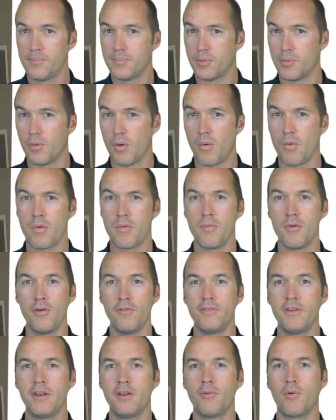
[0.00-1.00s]
But when we
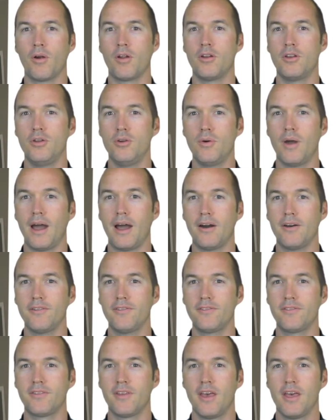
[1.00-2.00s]
moved into our new
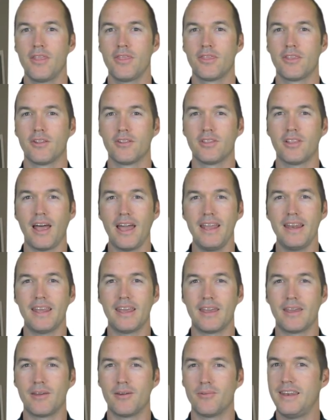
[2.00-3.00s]
house, the
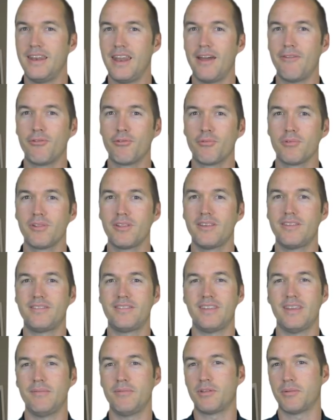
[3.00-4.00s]
lighting never really
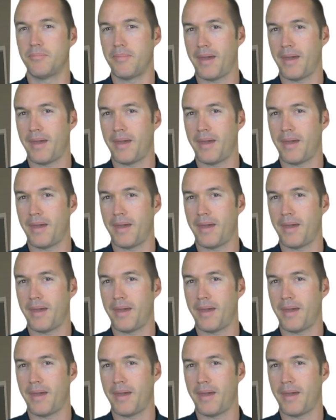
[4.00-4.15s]
seemed to